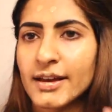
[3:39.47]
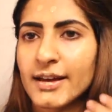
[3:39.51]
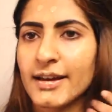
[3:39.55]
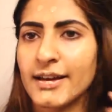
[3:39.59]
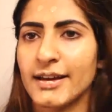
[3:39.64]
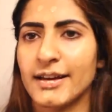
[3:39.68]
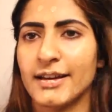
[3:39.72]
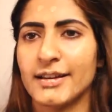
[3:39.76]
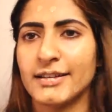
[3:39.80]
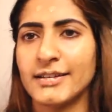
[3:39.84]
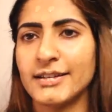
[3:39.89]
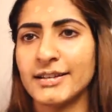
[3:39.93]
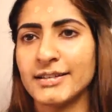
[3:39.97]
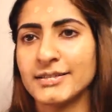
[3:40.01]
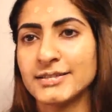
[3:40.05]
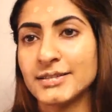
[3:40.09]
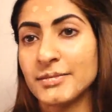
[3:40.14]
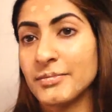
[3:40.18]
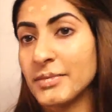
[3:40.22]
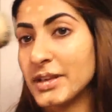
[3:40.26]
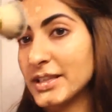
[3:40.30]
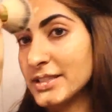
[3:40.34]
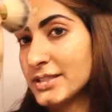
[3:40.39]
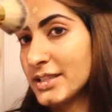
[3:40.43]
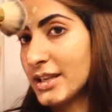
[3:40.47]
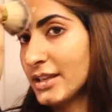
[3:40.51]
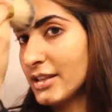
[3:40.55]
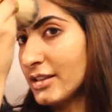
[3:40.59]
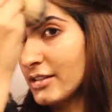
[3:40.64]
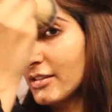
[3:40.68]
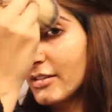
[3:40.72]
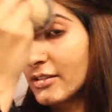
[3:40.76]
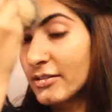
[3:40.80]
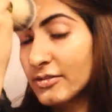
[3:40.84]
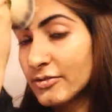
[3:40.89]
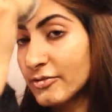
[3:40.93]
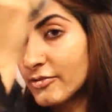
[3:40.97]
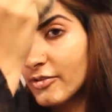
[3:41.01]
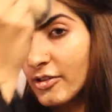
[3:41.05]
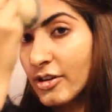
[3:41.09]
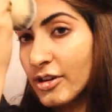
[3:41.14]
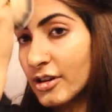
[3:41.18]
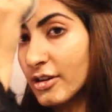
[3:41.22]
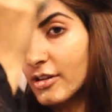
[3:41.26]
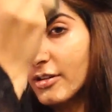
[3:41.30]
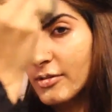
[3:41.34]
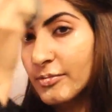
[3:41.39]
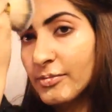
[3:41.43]
and it's amazing
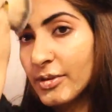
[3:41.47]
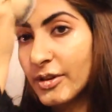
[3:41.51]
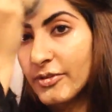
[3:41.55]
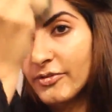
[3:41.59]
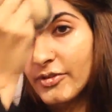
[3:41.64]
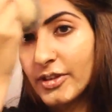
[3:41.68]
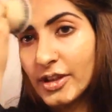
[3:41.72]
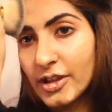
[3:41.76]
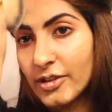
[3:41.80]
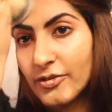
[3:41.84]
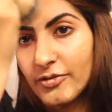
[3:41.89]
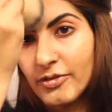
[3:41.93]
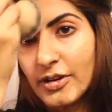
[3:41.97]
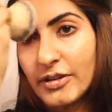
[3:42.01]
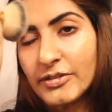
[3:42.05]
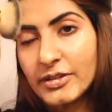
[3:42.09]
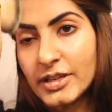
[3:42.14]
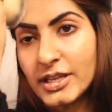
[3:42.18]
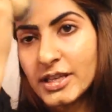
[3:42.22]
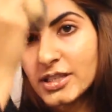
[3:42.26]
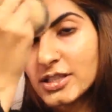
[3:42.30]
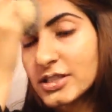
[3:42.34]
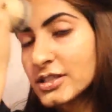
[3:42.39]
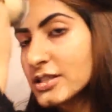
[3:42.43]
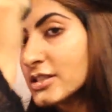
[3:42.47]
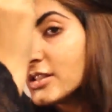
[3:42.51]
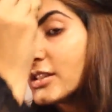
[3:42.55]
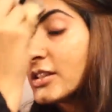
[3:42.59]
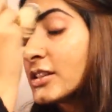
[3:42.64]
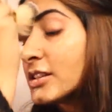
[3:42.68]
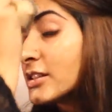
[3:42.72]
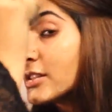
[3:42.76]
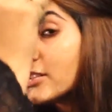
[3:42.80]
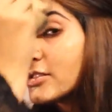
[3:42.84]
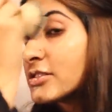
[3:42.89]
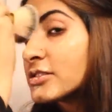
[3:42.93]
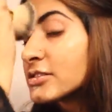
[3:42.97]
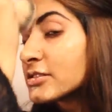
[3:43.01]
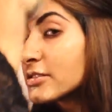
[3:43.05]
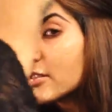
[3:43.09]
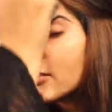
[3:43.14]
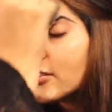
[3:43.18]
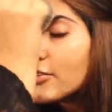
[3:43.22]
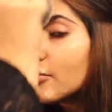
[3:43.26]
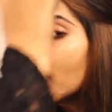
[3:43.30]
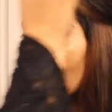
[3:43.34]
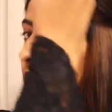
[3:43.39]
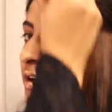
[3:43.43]
for buffing the foundation. I'm just
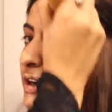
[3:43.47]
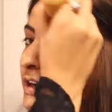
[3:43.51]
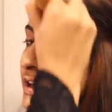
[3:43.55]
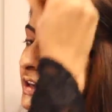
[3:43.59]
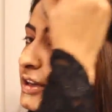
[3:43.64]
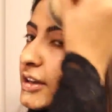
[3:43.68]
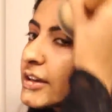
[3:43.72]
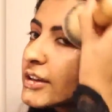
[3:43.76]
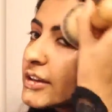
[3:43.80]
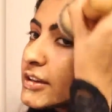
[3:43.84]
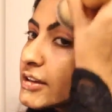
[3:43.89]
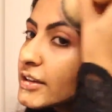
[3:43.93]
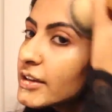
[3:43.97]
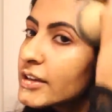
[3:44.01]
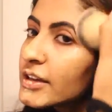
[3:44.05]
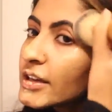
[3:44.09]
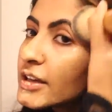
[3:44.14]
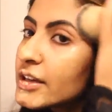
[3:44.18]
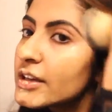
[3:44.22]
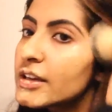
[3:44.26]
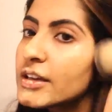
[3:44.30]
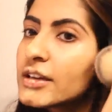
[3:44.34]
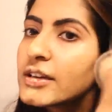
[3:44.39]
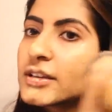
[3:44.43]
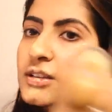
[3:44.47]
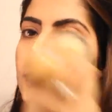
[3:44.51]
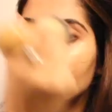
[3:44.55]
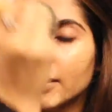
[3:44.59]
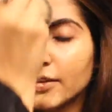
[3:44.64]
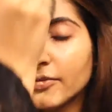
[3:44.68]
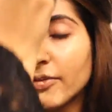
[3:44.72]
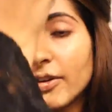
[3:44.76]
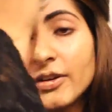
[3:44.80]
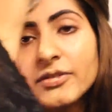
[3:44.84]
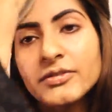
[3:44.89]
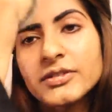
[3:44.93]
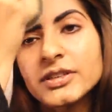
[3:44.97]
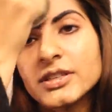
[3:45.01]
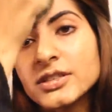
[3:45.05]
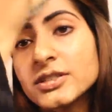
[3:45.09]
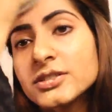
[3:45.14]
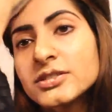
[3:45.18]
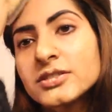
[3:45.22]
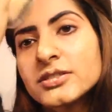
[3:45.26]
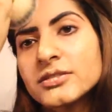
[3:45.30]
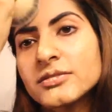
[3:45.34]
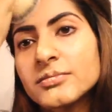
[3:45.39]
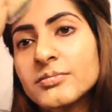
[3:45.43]
going to work the
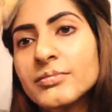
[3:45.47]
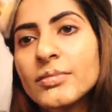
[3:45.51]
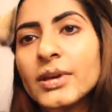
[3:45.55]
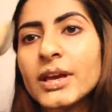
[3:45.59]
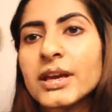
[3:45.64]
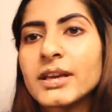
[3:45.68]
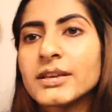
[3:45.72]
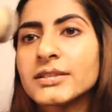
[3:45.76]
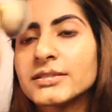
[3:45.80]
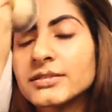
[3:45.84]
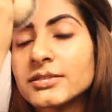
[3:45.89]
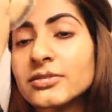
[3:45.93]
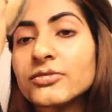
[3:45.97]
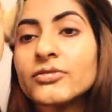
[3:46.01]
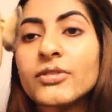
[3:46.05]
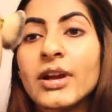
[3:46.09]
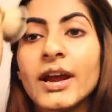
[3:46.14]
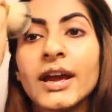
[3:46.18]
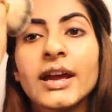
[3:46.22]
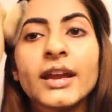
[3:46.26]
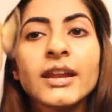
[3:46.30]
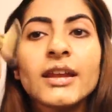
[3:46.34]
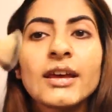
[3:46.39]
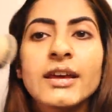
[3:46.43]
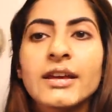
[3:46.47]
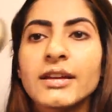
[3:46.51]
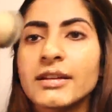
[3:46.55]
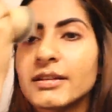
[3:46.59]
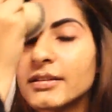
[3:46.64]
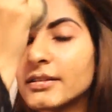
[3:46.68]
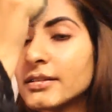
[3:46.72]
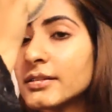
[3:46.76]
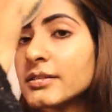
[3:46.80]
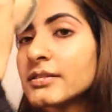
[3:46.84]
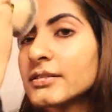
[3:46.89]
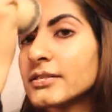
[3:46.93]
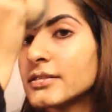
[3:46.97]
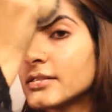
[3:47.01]
foundation base right in.